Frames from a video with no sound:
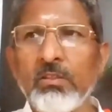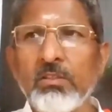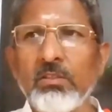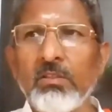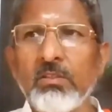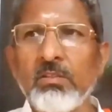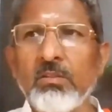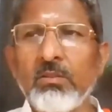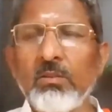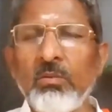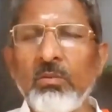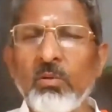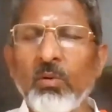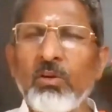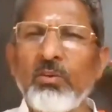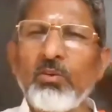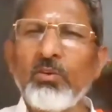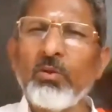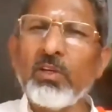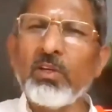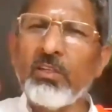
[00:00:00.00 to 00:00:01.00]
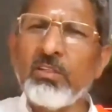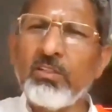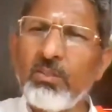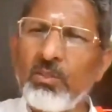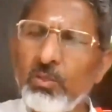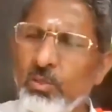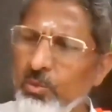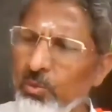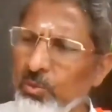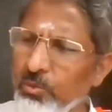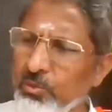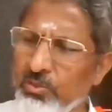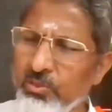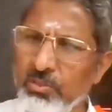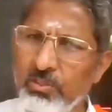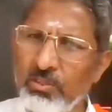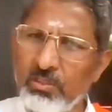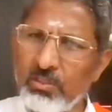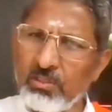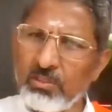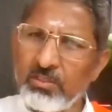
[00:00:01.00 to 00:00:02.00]
We want to reduce
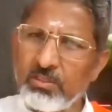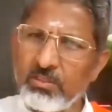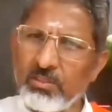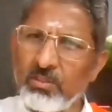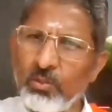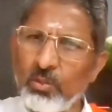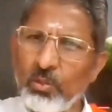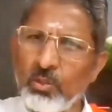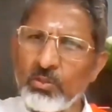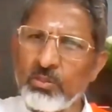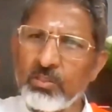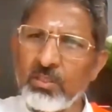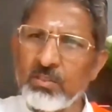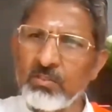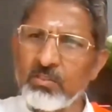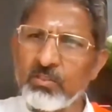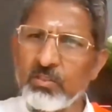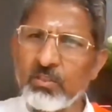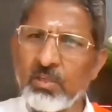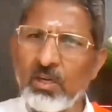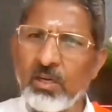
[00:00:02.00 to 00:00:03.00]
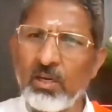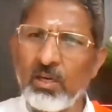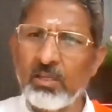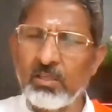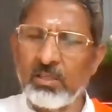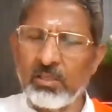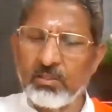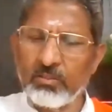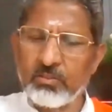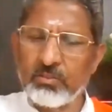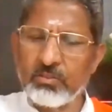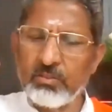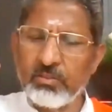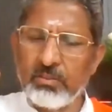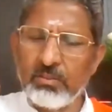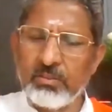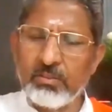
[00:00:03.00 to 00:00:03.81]
those sanskaras,